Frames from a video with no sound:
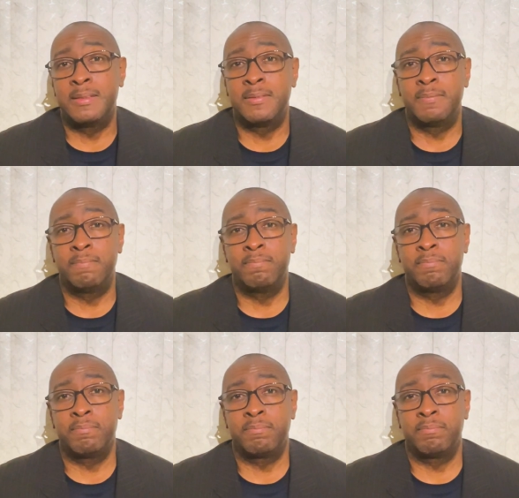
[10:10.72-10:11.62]

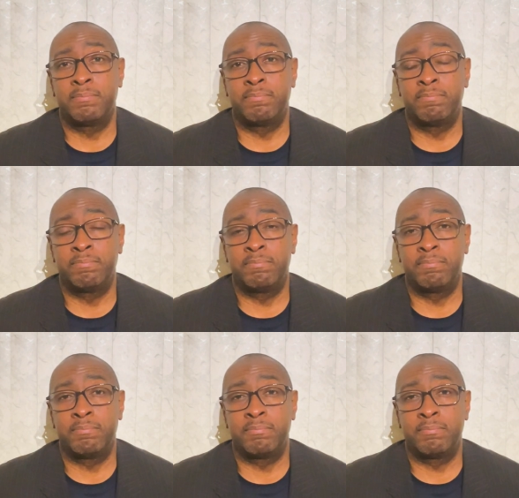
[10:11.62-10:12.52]

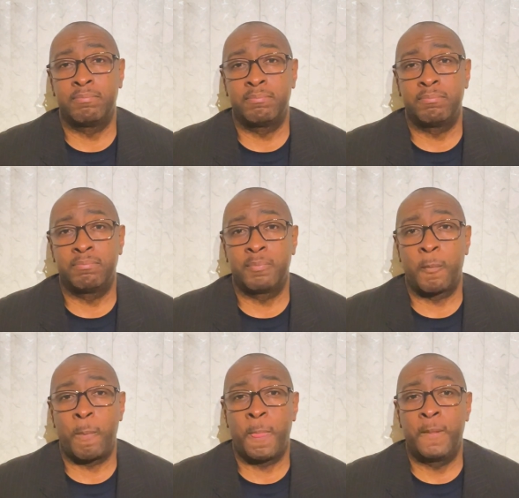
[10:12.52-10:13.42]
(no one is talking)